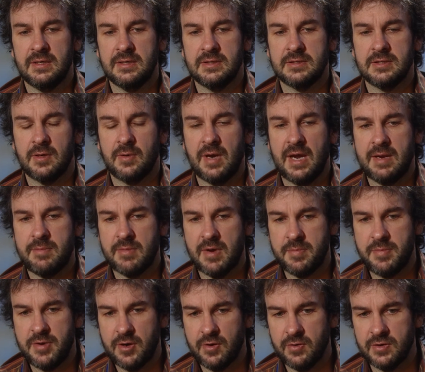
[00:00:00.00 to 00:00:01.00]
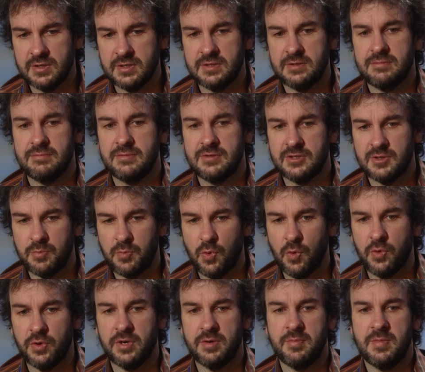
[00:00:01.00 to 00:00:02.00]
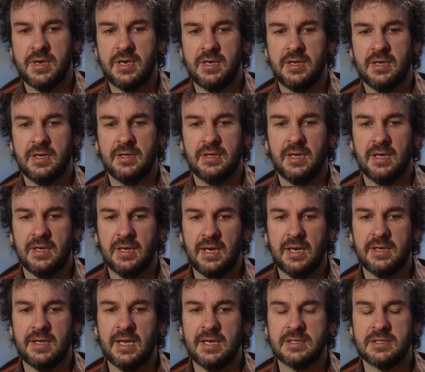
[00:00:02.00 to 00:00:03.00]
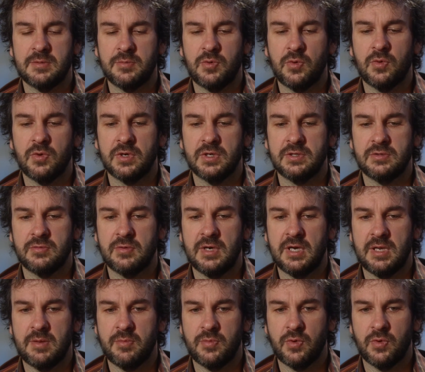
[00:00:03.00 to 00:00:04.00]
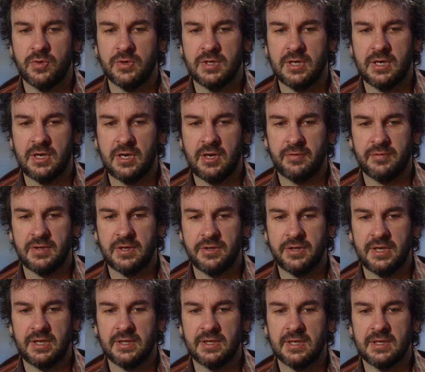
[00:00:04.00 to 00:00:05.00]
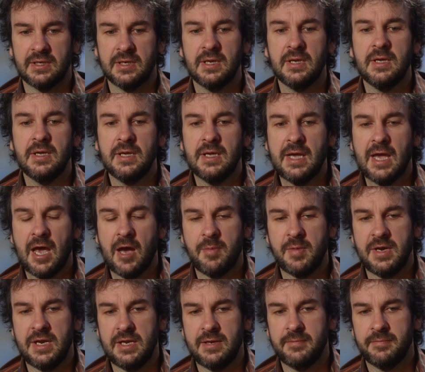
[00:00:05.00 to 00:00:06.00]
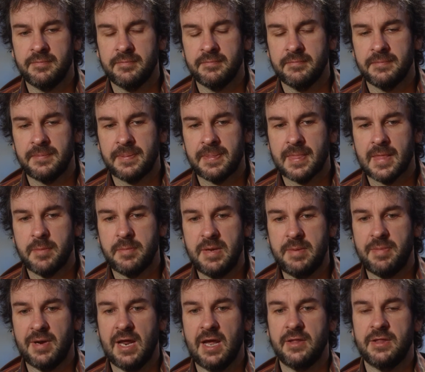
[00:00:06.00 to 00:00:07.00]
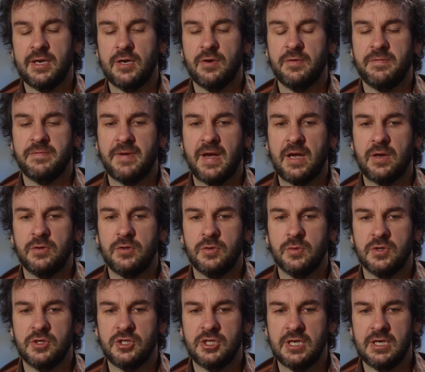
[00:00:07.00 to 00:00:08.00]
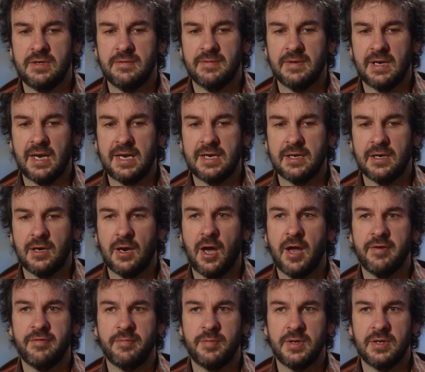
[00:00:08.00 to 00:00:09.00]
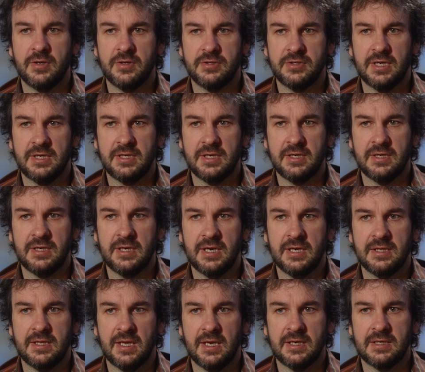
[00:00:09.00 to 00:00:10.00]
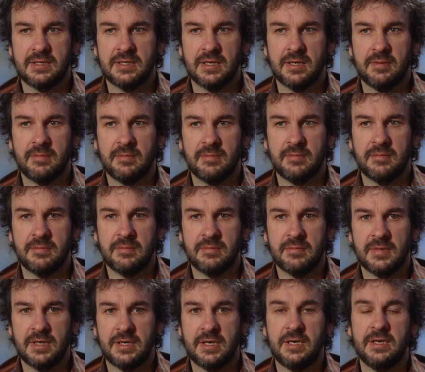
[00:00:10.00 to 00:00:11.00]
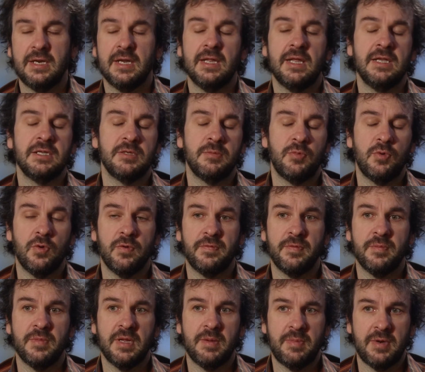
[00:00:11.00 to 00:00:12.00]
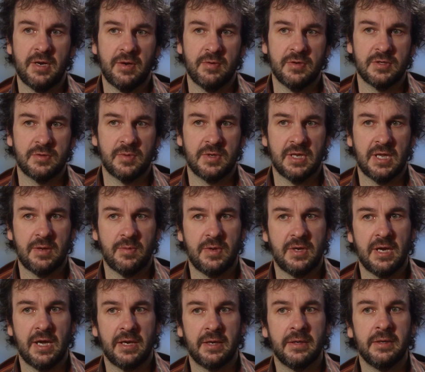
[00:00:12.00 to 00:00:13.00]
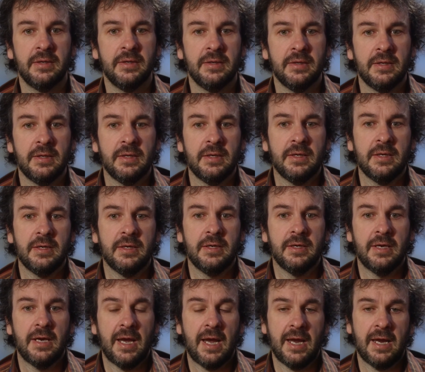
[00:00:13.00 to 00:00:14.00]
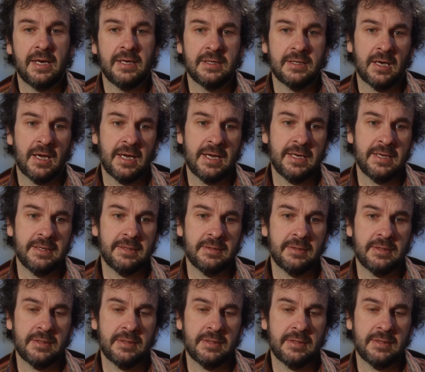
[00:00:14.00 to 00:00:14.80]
so I had my parents supported me, and that support is really important. And I often think that how many people out there have failed to achieve in later life because they didn't get that support from their parents when they were young. And I